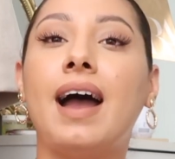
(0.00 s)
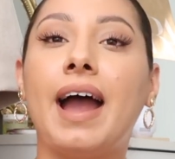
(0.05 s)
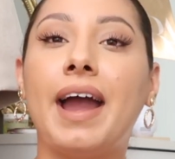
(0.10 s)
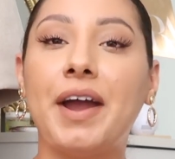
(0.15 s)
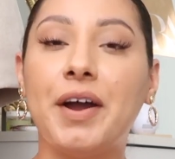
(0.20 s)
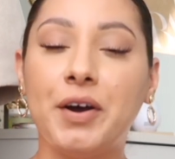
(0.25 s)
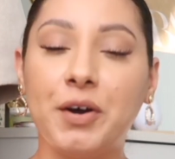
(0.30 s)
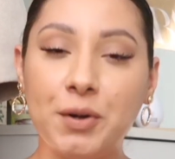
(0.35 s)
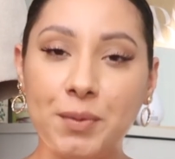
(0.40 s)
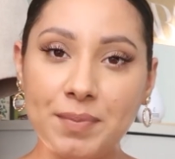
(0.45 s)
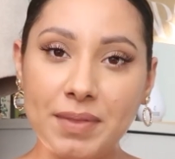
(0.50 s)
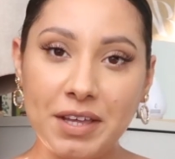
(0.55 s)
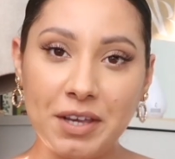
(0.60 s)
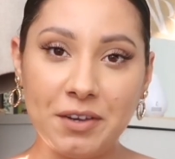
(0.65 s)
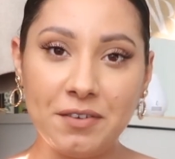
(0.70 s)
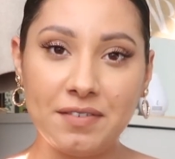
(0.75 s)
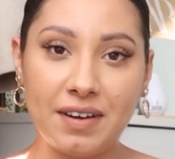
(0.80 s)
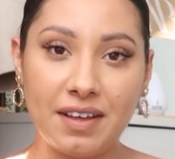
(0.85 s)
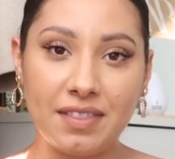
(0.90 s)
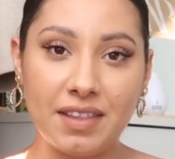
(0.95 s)
I hope that
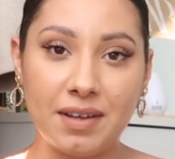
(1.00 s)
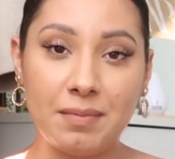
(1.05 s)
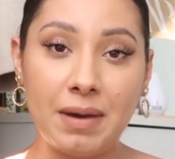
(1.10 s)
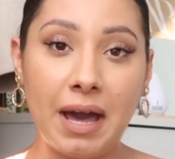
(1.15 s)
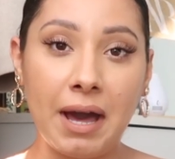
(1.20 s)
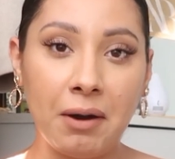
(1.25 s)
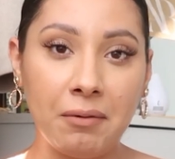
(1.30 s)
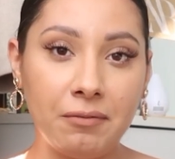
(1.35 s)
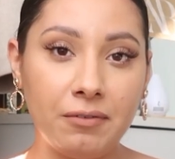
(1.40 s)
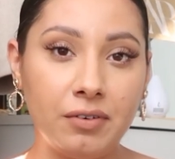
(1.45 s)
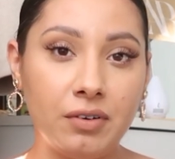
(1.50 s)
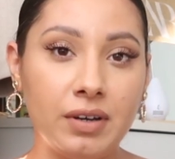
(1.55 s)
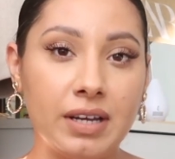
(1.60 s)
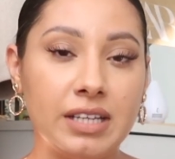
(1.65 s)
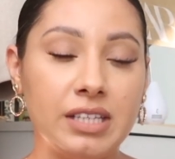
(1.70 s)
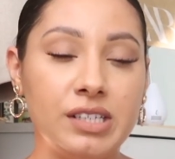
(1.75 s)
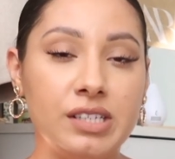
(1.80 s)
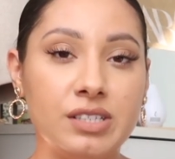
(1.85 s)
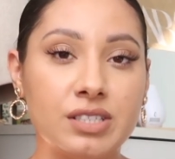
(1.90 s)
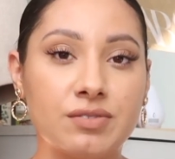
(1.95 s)
you found them helpful
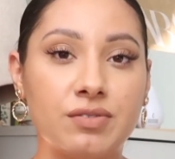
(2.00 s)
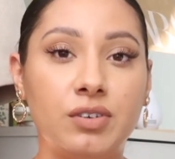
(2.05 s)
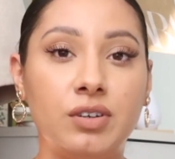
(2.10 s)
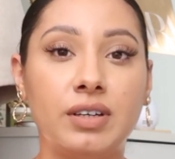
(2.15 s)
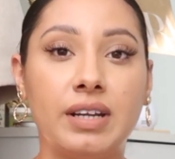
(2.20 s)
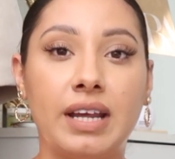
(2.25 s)
and useful,